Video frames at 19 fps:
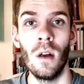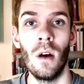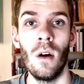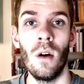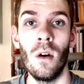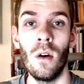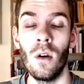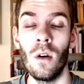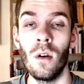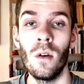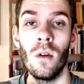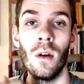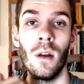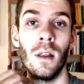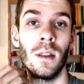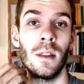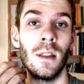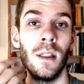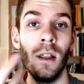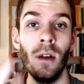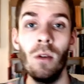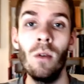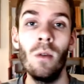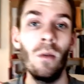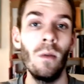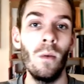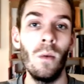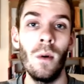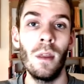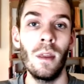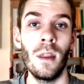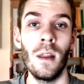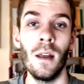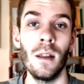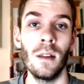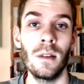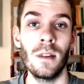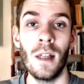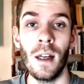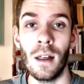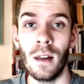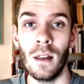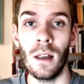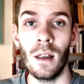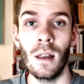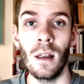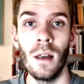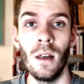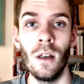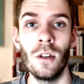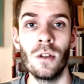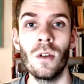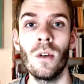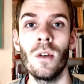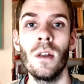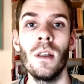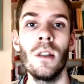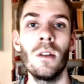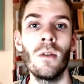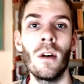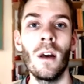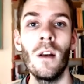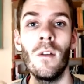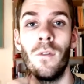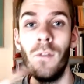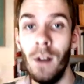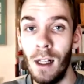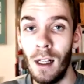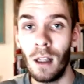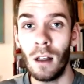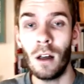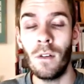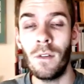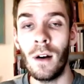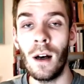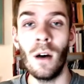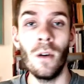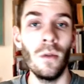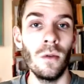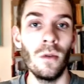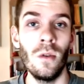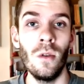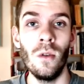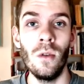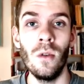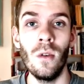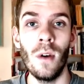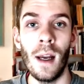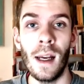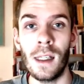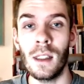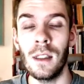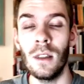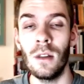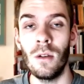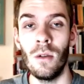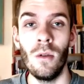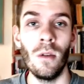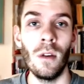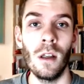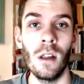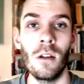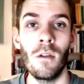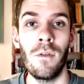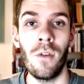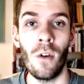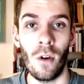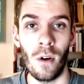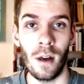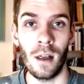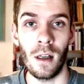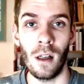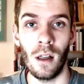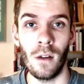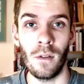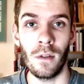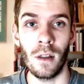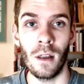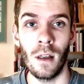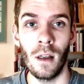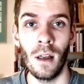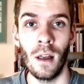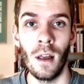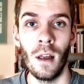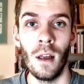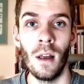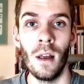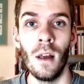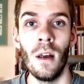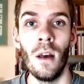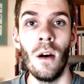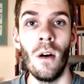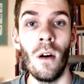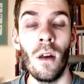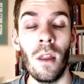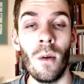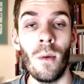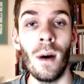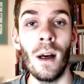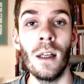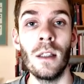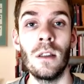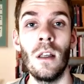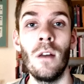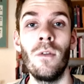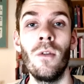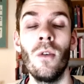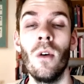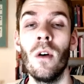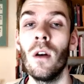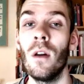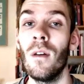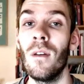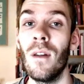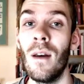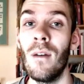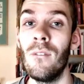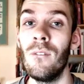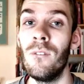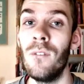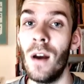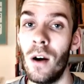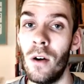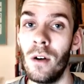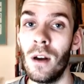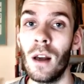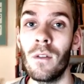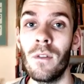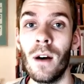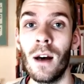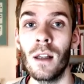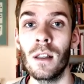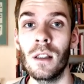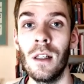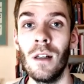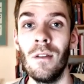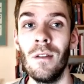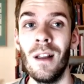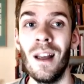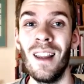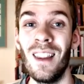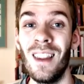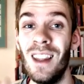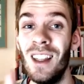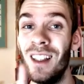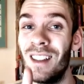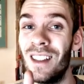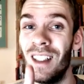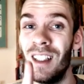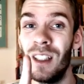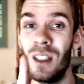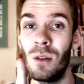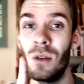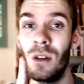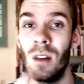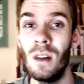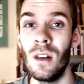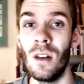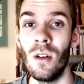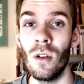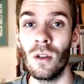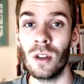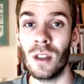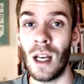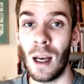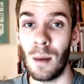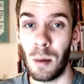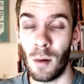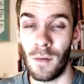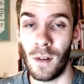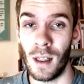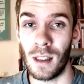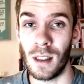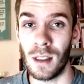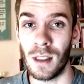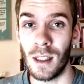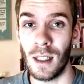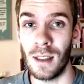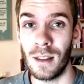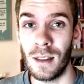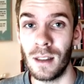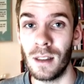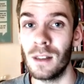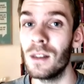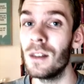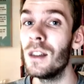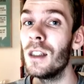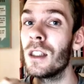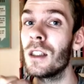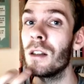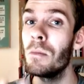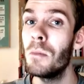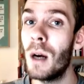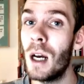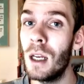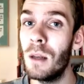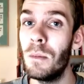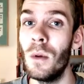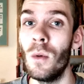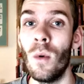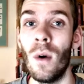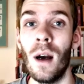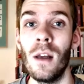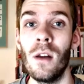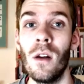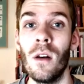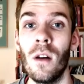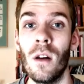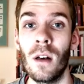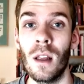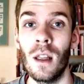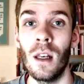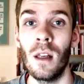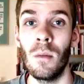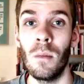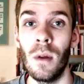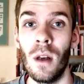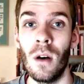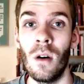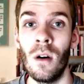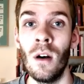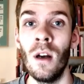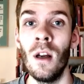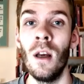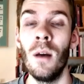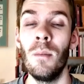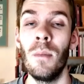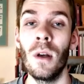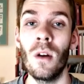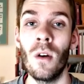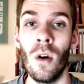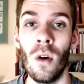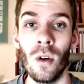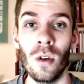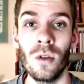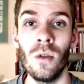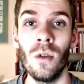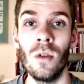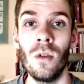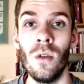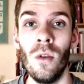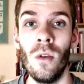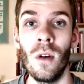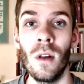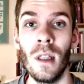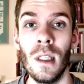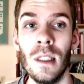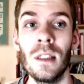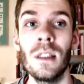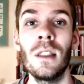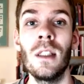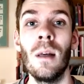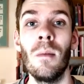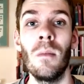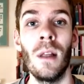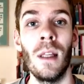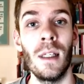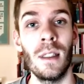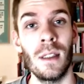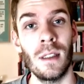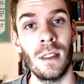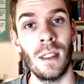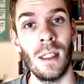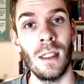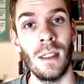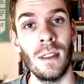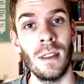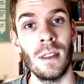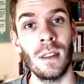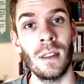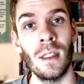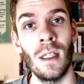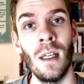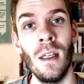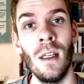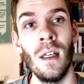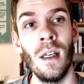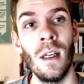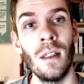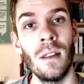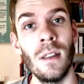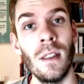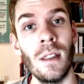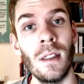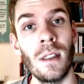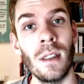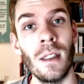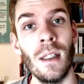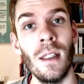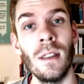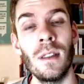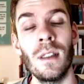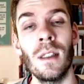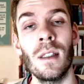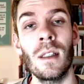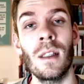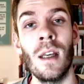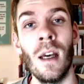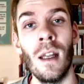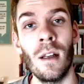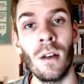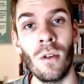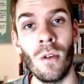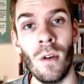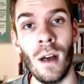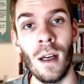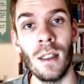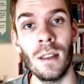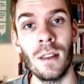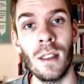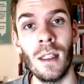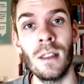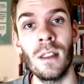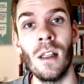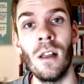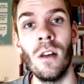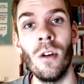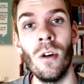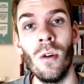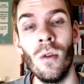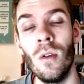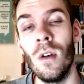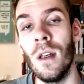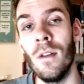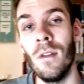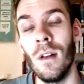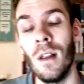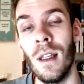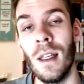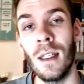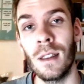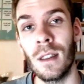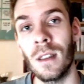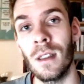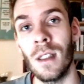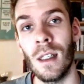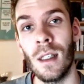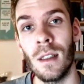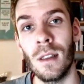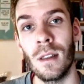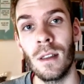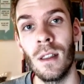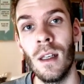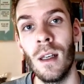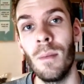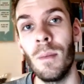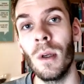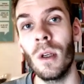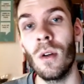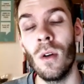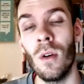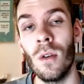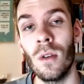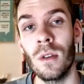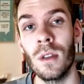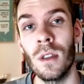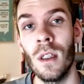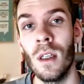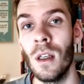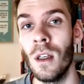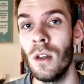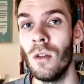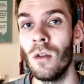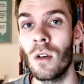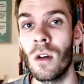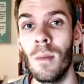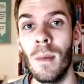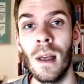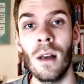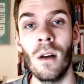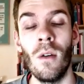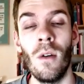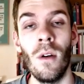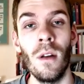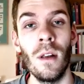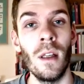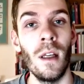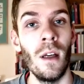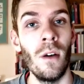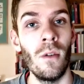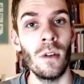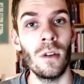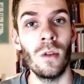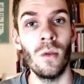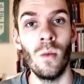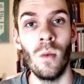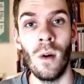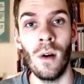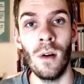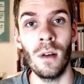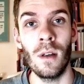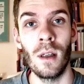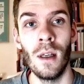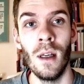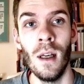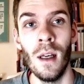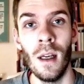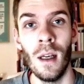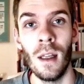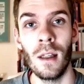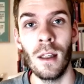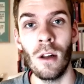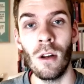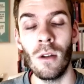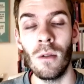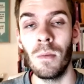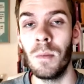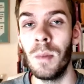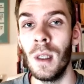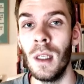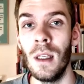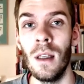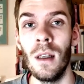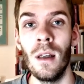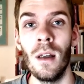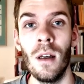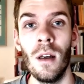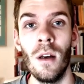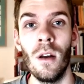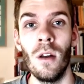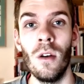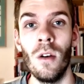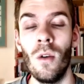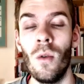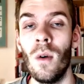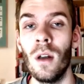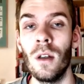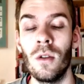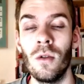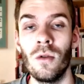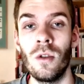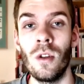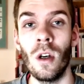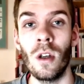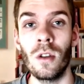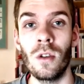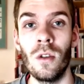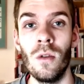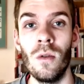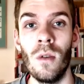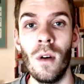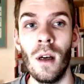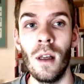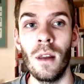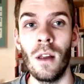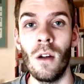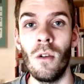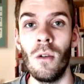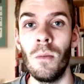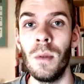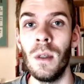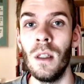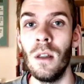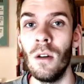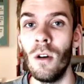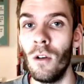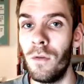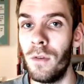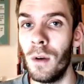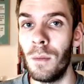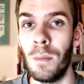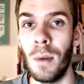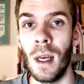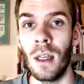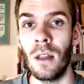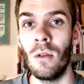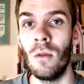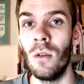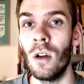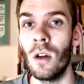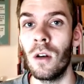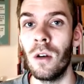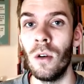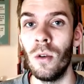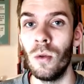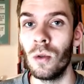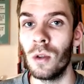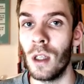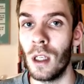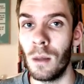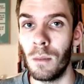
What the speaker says: or is new with the technique, so you need to get a feeling of how do you actually do this forehand lift. Otherwise, if you are on a very advanced level and this is your type of exercises, this might be why you're not getting better, because you're doing these simple exercises. This is categorized as a low level exercise because you can make all the errors you want. There will be no one to judge you and there will be no feedback. You will not lose any